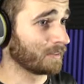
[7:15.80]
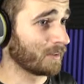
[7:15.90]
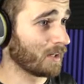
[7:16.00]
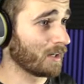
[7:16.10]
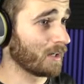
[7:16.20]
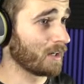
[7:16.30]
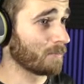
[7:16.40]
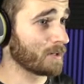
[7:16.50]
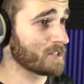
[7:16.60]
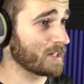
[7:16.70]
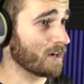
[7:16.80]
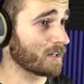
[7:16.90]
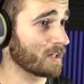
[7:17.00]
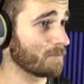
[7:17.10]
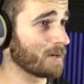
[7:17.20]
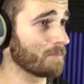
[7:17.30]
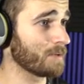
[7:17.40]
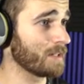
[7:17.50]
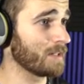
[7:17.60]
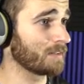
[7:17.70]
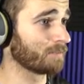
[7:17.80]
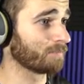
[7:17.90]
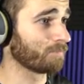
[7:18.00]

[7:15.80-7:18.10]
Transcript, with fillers: Uh, bursting, knocking, and bumping.